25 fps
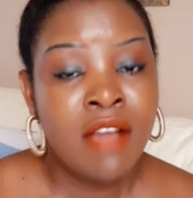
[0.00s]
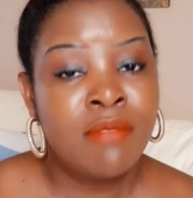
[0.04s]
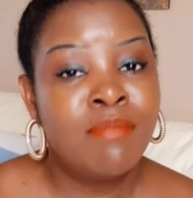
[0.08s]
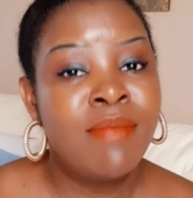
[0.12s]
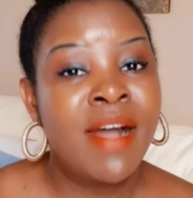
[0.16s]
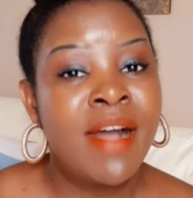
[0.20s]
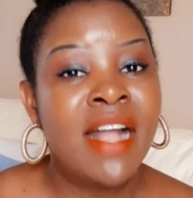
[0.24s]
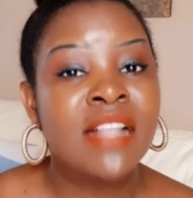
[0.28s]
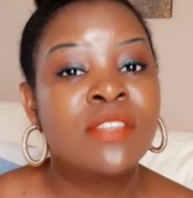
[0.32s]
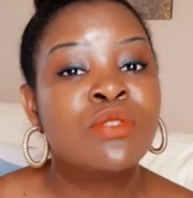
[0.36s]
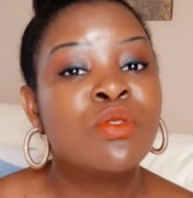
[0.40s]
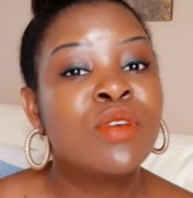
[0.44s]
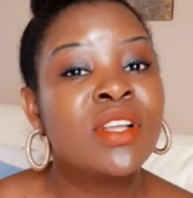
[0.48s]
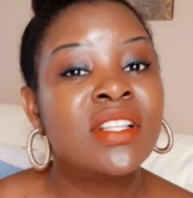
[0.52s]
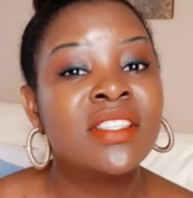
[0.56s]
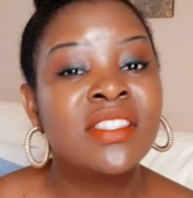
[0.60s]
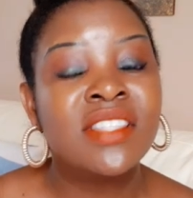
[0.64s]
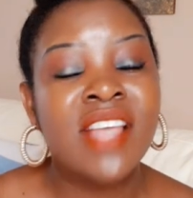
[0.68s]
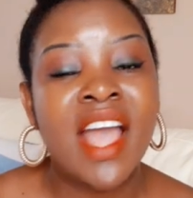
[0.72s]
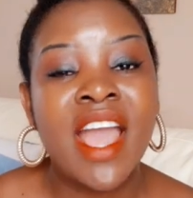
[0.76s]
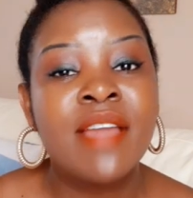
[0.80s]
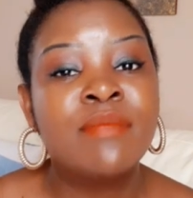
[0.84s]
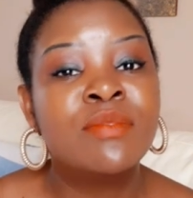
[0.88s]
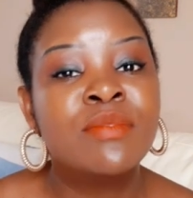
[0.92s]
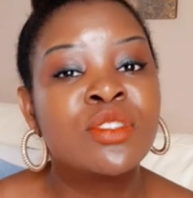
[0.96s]
But when
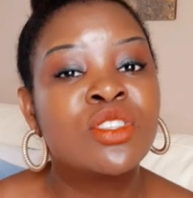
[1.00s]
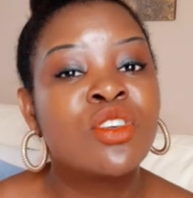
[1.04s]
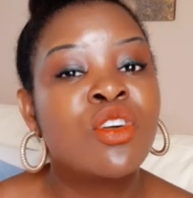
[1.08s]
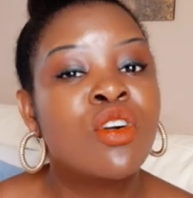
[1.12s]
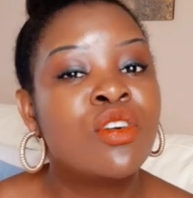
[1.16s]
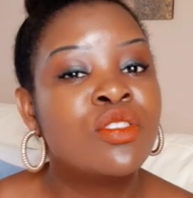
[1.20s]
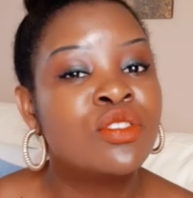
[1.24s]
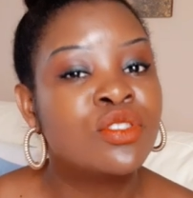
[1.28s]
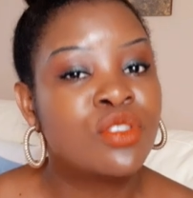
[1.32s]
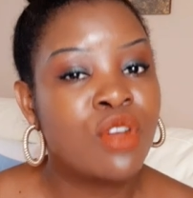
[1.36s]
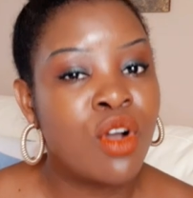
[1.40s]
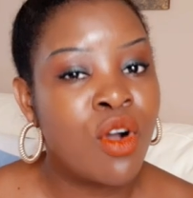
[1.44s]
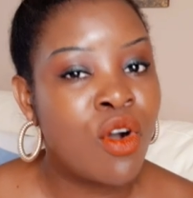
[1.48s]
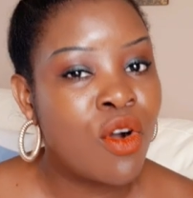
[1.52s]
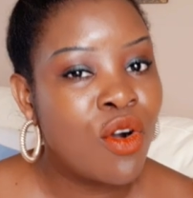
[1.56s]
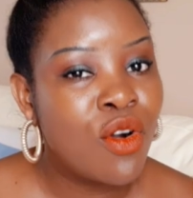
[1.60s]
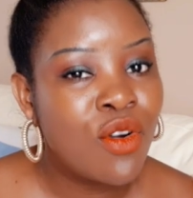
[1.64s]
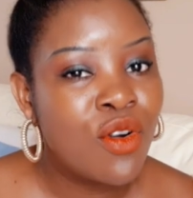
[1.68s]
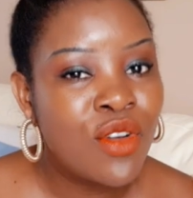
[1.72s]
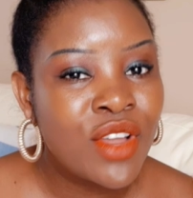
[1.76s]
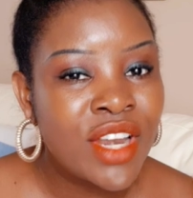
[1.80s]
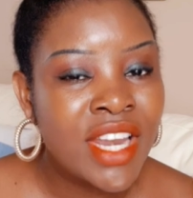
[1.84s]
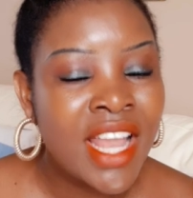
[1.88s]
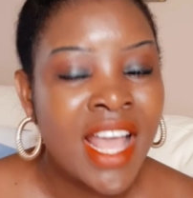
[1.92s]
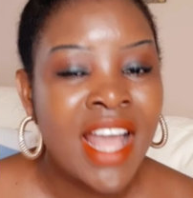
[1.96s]
times goes
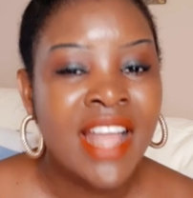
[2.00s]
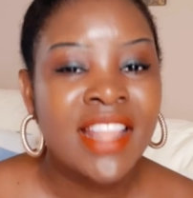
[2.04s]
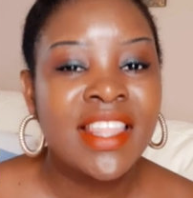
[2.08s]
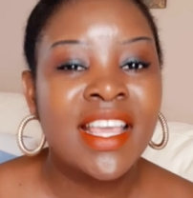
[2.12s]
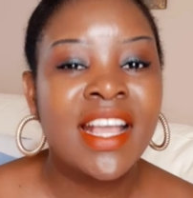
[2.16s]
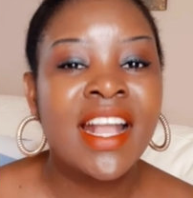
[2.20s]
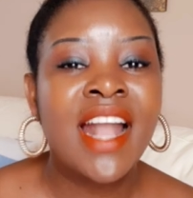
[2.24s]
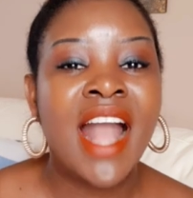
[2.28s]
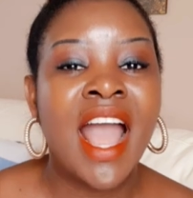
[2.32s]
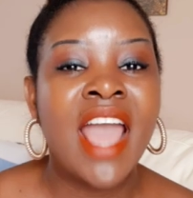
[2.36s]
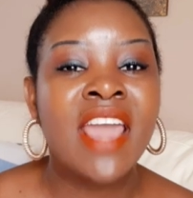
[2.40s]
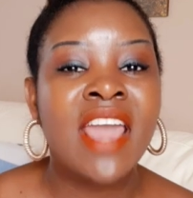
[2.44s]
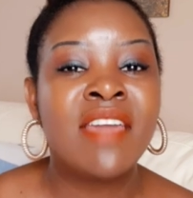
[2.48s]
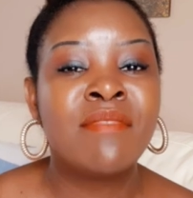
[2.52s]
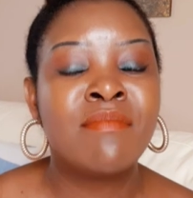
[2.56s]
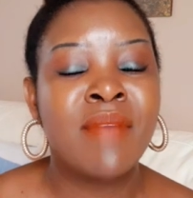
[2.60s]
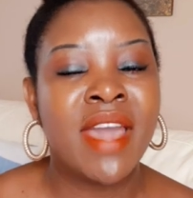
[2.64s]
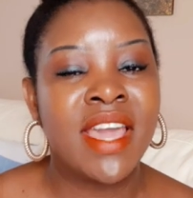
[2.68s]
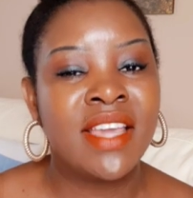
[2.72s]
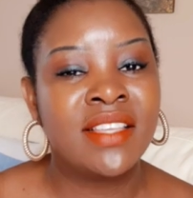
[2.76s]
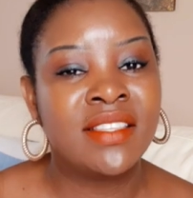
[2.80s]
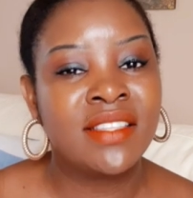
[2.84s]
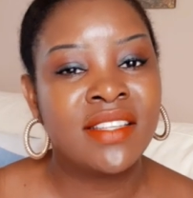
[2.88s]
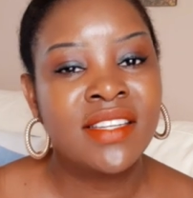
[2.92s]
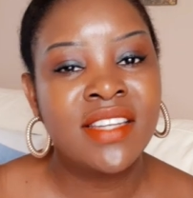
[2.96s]
on, the guy
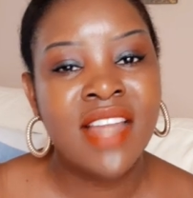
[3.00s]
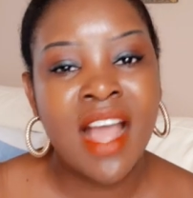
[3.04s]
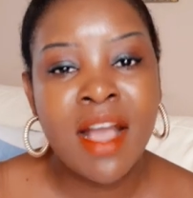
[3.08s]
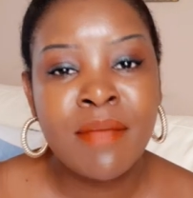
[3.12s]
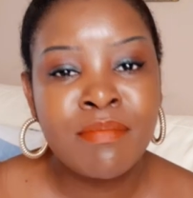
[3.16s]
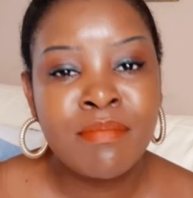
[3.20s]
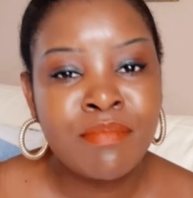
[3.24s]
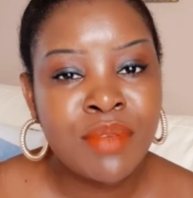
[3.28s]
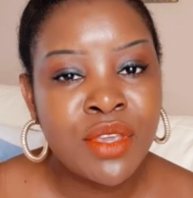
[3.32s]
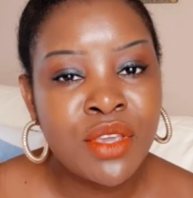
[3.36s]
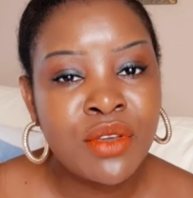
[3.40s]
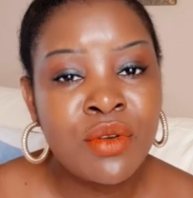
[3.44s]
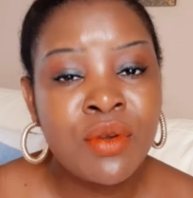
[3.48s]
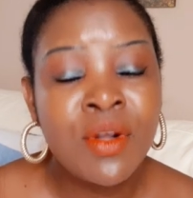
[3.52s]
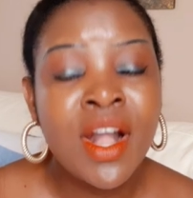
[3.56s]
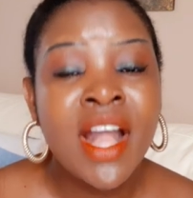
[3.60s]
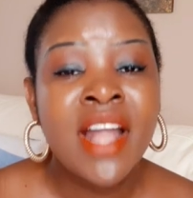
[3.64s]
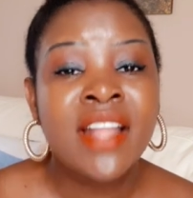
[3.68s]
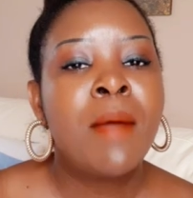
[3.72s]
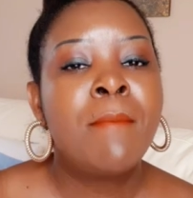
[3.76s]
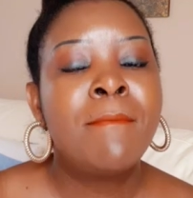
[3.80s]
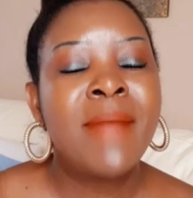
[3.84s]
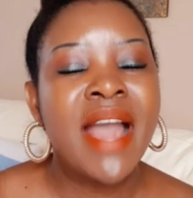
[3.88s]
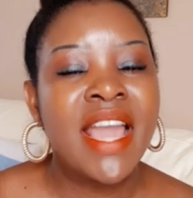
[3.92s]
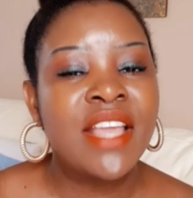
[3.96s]
might dump you,
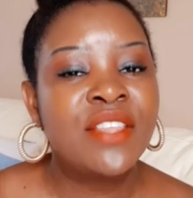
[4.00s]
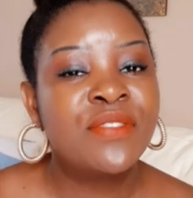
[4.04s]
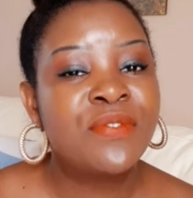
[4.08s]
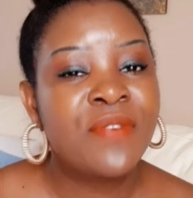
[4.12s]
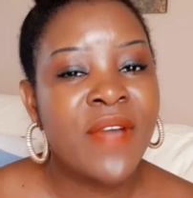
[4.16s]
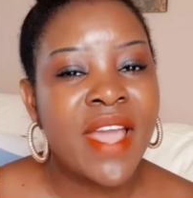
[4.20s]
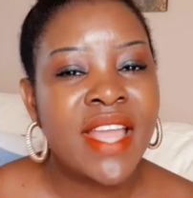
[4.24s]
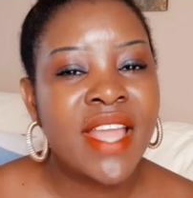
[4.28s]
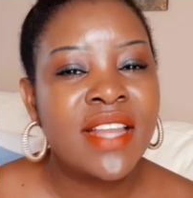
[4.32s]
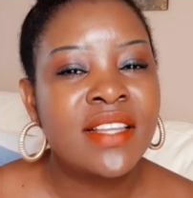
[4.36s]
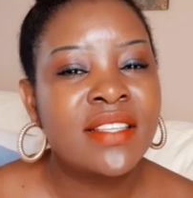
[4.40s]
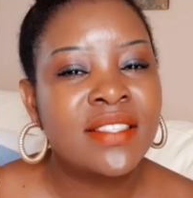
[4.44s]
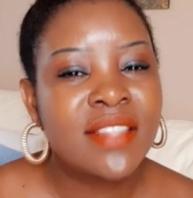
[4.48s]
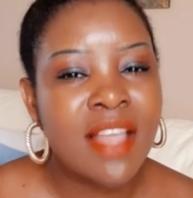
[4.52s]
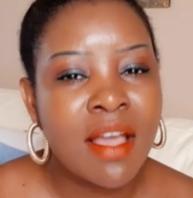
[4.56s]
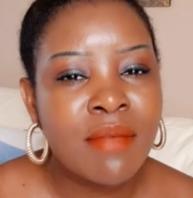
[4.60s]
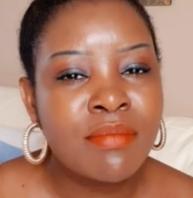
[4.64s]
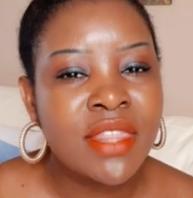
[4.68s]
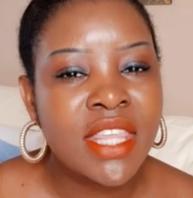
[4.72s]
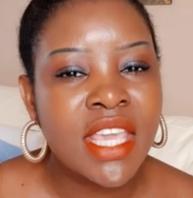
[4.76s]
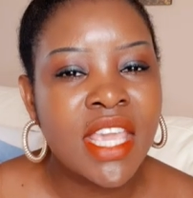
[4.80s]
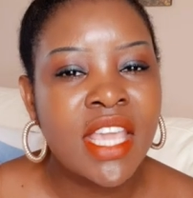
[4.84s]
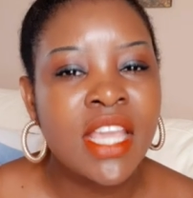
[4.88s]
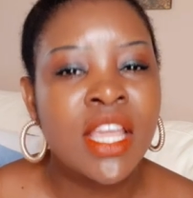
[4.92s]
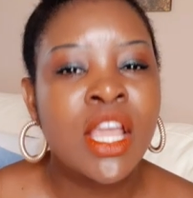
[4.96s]
might find
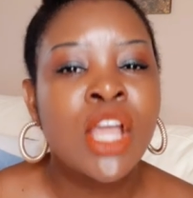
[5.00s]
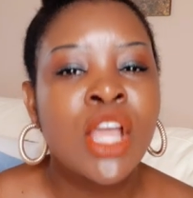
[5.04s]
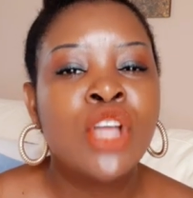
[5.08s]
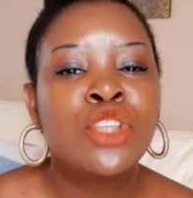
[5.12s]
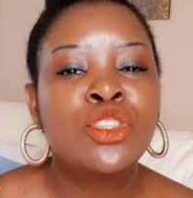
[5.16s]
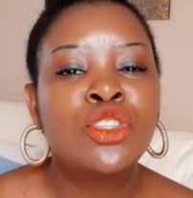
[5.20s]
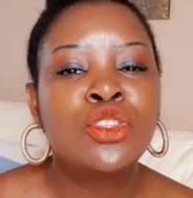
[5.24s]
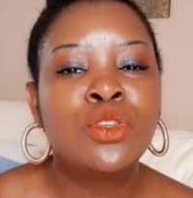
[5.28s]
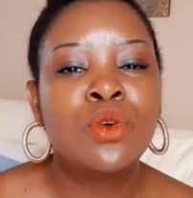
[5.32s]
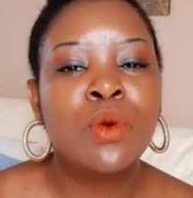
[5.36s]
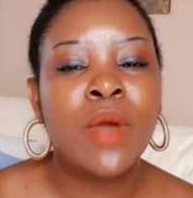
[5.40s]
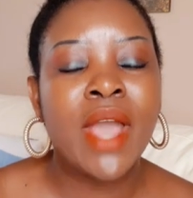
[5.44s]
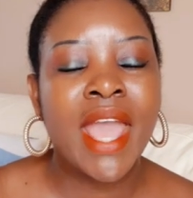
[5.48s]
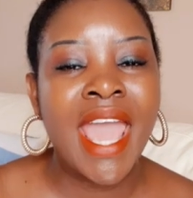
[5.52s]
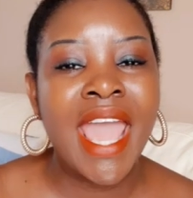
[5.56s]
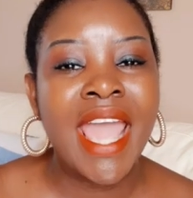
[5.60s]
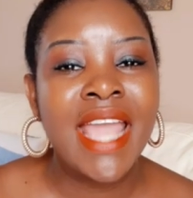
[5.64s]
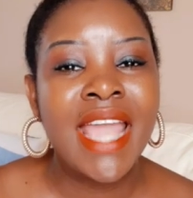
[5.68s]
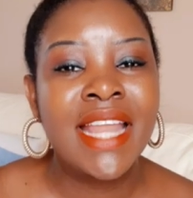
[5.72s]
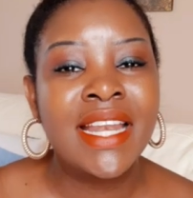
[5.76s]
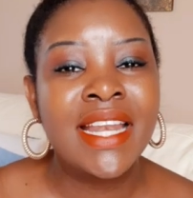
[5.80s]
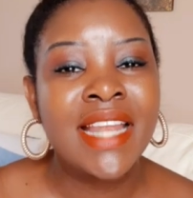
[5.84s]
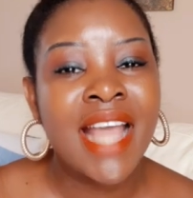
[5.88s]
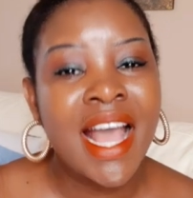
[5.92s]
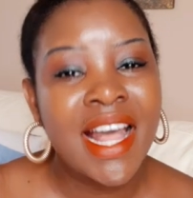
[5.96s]
something to
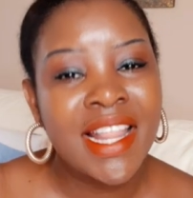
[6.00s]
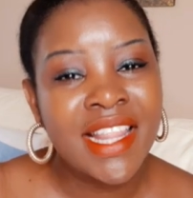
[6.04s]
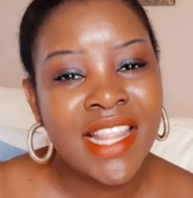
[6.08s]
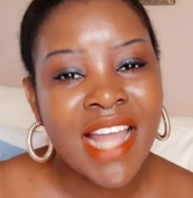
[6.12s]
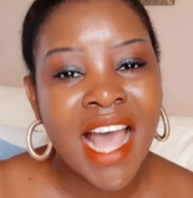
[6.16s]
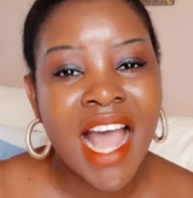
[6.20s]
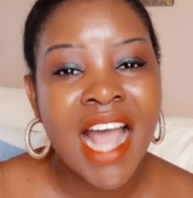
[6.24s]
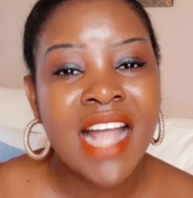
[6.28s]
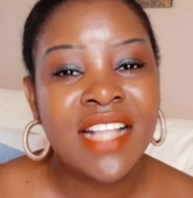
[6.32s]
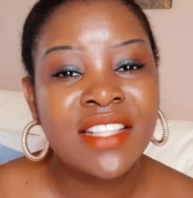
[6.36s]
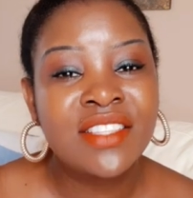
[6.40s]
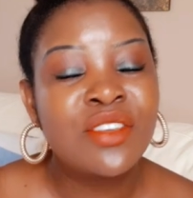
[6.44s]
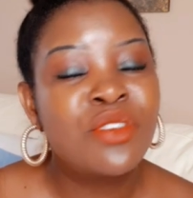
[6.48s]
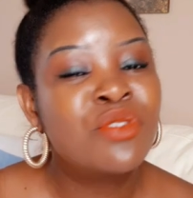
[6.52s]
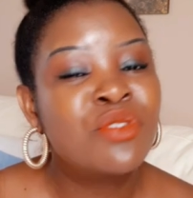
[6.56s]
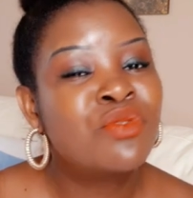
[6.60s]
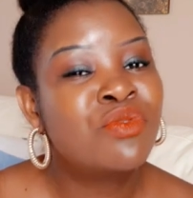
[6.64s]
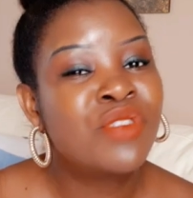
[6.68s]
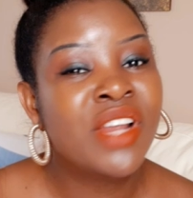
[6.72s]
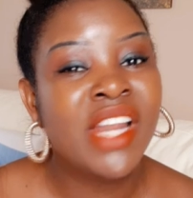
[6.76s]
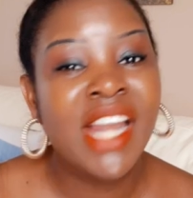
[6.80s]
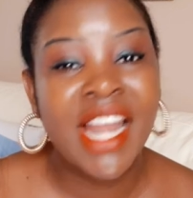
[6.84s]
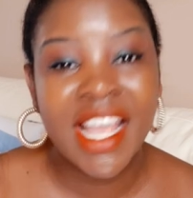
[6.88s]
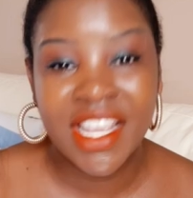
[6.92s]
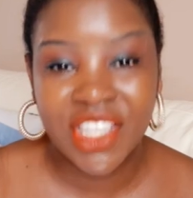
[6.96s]
end that
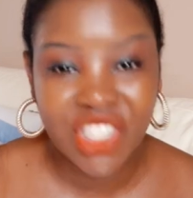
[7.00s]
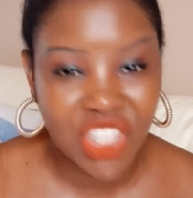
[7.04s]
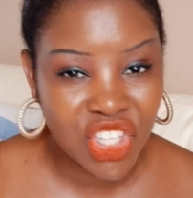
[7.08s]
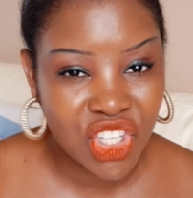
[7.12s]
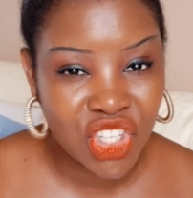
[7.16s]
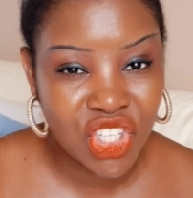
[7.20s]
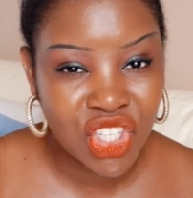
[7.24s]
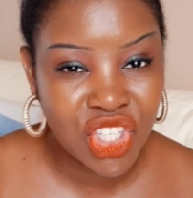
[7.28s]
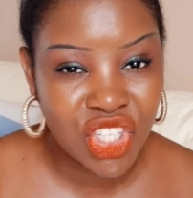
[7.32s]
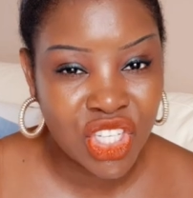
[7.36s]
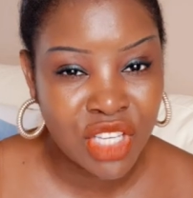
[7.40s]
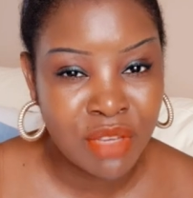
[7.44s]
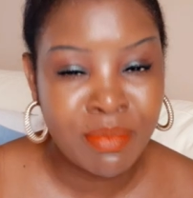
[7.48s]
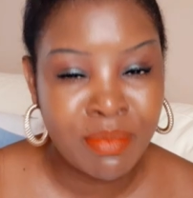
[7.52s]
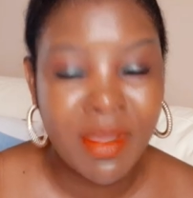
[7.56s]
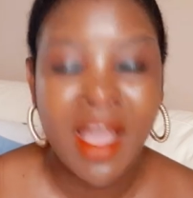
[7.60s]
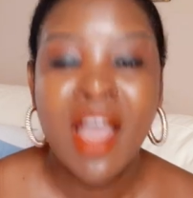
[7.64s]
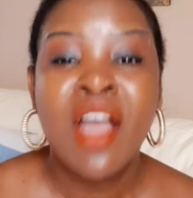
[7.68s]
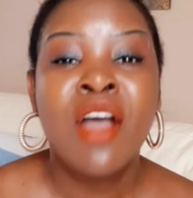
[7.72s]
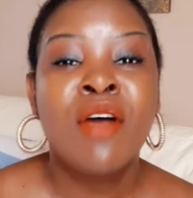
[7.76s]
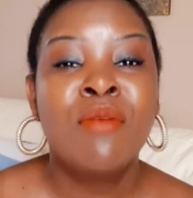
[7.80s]
relationship.